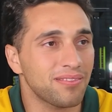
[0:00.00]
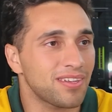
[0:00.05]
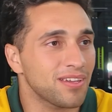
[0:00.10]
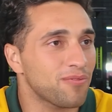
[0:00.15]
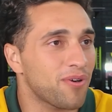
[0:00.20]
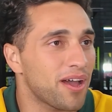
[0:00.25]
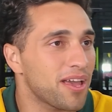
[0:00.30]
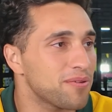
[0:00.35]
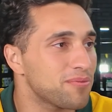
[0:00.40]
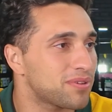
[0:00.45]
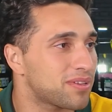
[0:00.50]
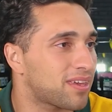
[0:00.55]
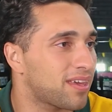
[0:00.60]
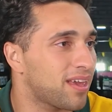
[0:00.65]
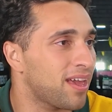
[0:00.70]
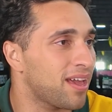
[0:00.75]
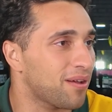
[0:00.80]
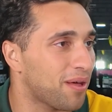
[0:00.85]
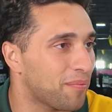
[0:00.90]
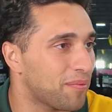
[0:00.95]
don't see why he would
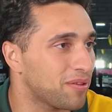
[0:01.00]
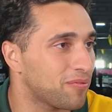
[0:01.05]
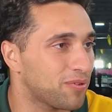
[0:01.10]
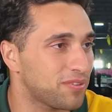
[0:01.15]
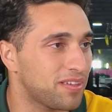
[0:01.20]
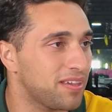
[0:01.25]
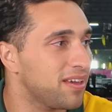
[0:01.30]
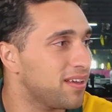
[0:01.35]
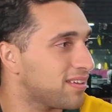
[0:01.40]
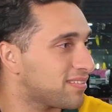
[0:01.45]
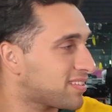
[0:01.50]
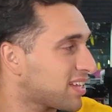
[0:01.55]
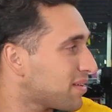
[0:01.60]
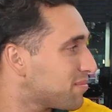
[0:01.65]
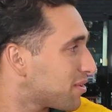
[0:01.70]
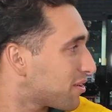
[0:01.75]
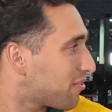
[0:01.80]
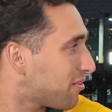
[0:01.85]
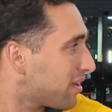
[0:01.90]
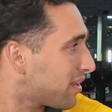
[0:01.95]
care. I mean, was he going to say
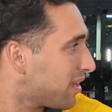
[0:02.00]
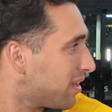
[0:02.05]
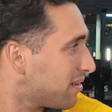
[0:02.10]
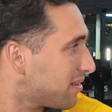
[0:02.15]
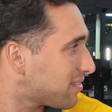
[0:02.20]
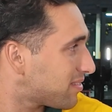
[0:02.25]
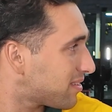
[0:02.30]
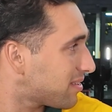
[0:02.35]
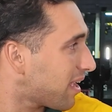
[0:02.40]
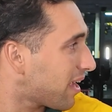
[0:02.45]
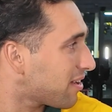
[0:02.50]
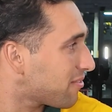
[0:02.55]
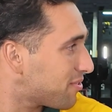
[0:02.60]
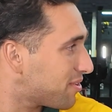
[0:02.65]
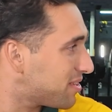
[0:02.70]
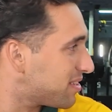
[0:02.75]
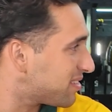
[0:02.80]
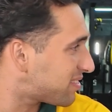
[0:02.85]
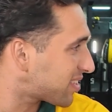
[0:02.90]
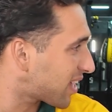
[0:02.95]
McGregor? Is he
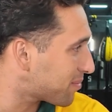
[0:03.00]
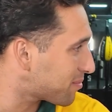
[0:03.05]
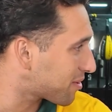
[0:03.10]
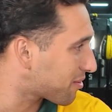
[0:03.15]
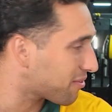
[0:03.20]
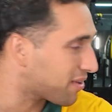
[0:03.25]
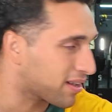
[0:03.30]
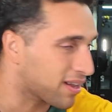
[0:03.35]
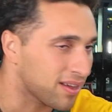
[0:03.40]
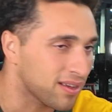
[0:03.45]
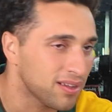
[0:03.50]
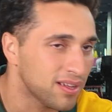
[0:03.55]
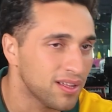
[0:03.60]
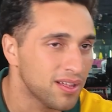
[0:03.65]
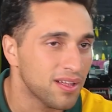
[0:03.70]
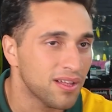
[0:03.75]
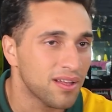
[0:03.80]
angry he didn't say McGregor?